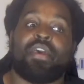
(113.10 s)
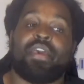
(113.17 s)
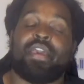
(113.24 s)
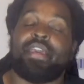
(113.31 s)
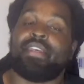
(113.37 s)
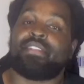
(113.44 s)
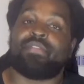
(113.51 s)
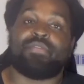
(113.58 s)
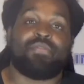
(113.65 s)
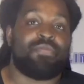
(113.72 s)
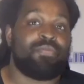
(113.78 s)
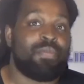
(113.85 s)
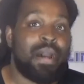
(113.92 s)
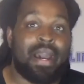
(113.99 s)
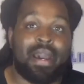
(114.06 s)
it's
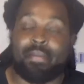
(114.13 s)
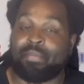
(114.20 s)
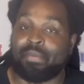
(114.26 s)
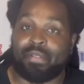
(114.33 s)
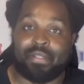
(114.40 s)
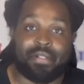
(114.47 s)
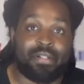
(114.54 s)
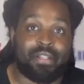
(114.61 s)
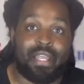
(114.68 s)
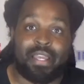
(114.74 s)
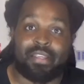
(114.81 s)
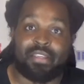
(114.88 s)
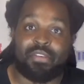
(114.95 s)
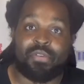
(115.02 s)
popular. Like,